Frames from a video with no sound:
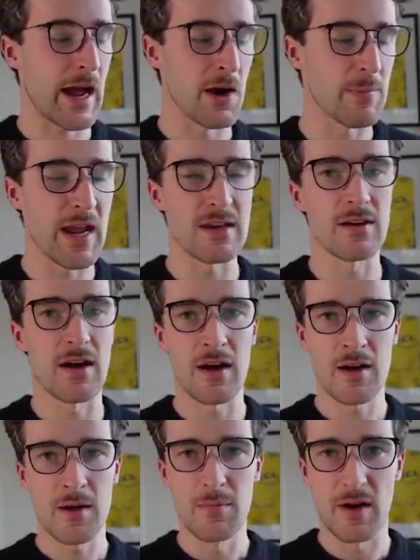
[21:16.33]

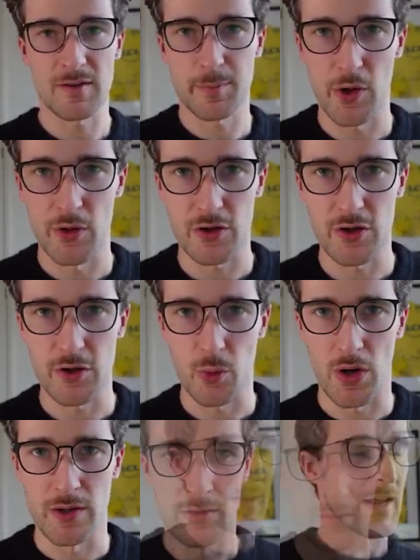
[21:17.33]
Almeida must be on a good one.